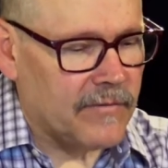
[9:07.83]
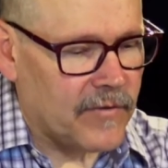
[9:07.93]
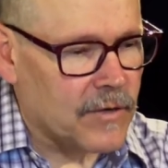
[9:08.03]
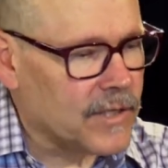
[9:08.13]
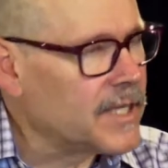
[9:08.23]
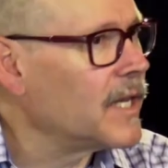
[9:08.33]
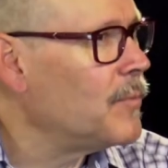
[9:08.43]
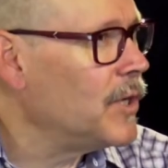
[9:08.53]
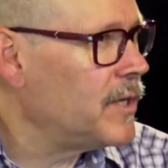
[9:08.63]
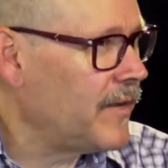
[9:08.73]
Fredericton
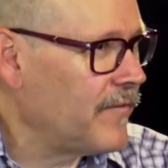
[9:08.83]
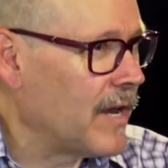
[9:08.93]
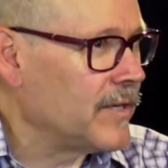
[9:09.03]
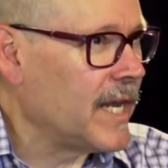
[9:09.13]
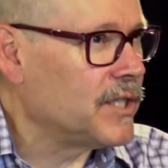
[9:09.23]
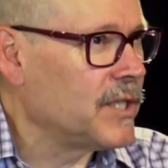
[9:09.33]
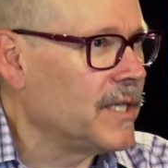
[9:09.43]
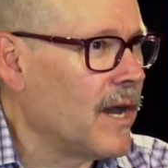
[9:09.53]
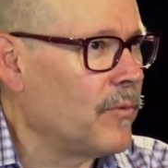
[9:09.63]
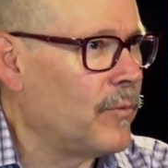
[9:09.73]
Community Foundation
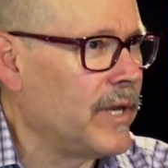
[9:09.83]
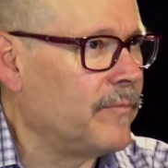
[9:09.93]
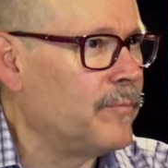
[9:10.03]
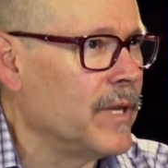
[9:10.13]
that we've